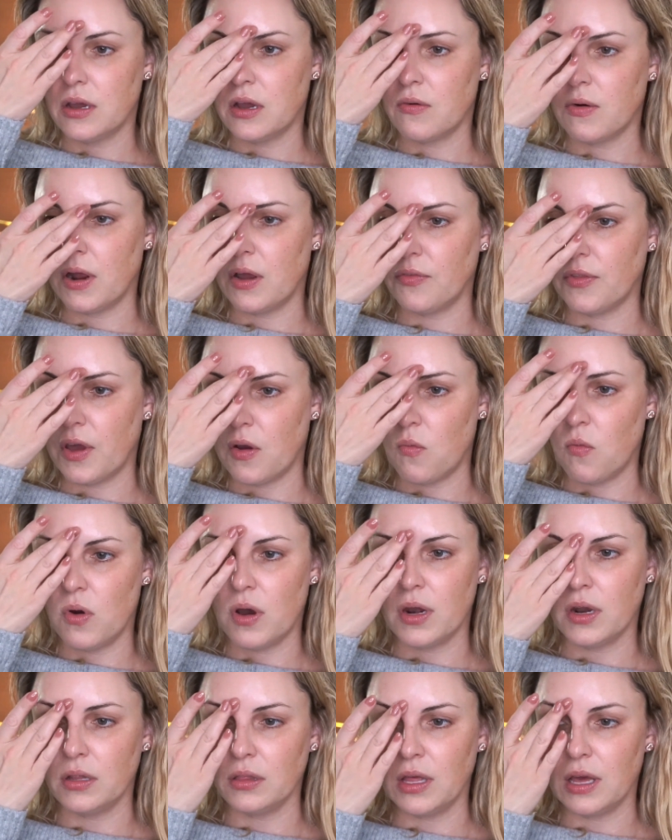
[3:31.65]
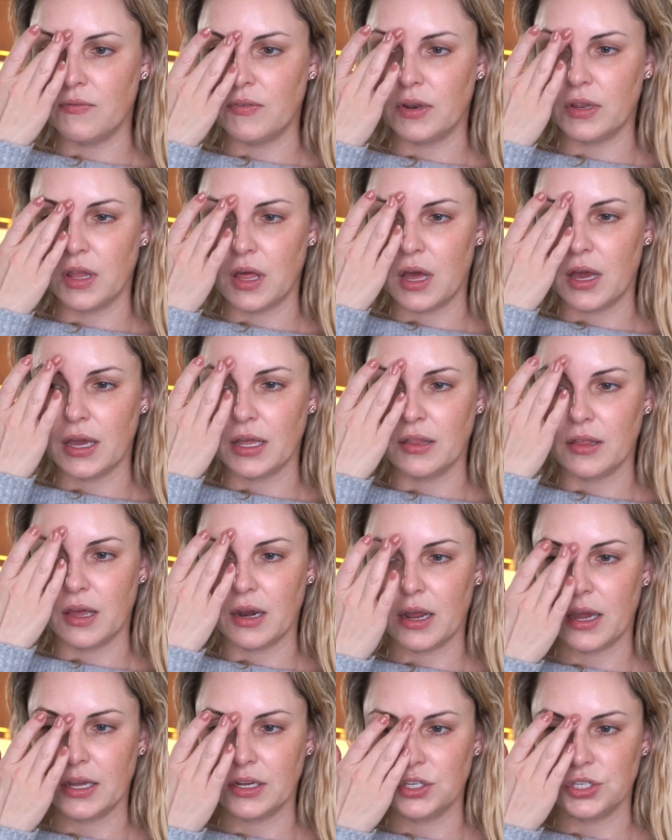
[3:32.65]
around that 111 line
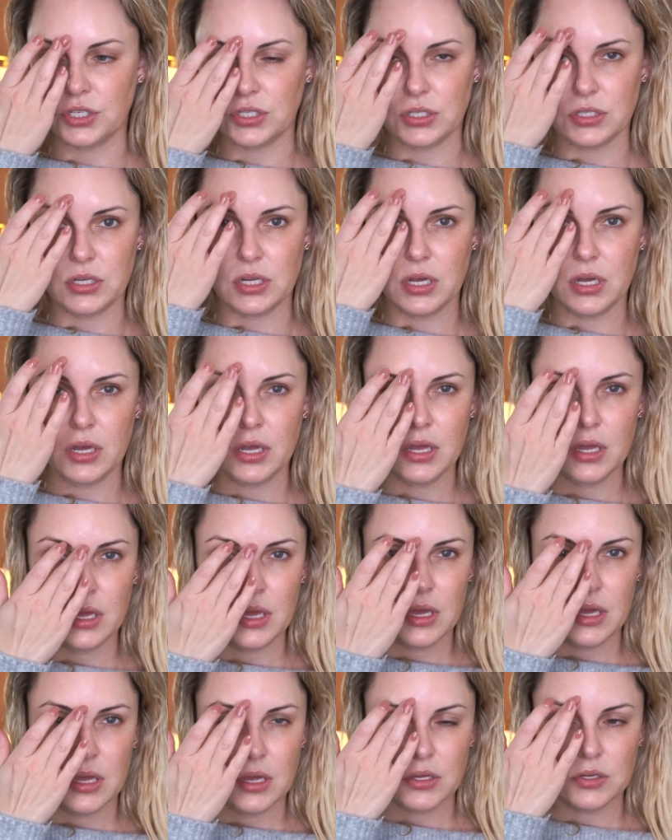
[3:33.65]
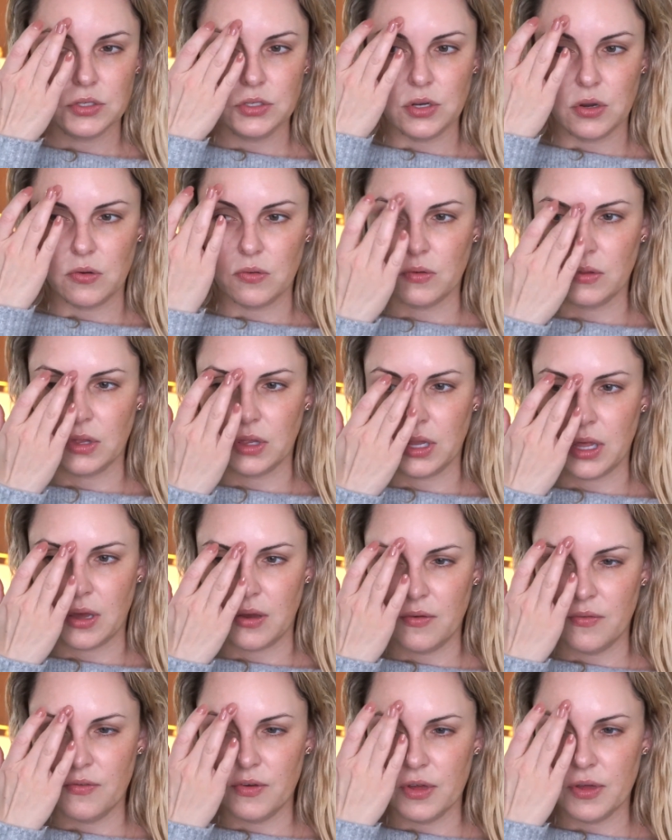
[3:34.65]
that I just don't
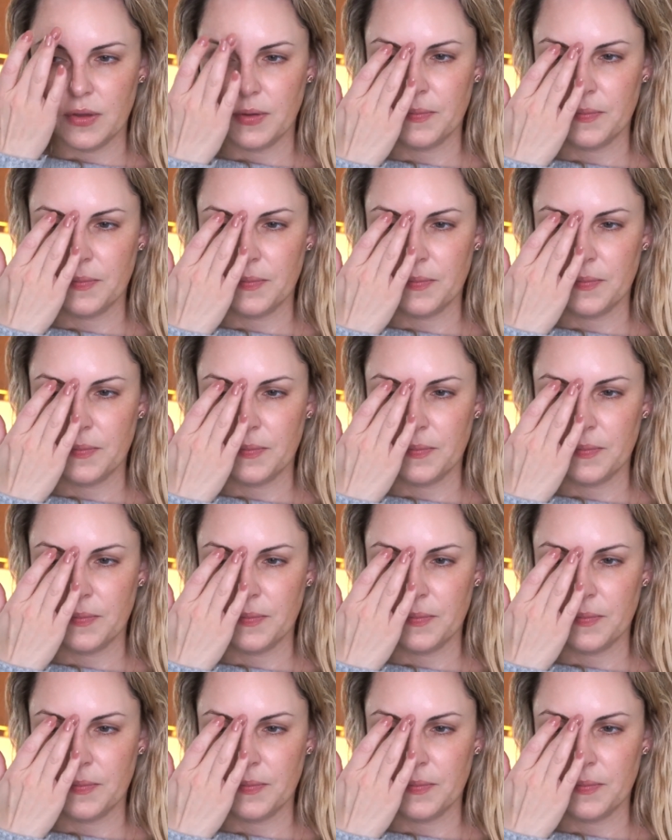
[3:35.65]
love.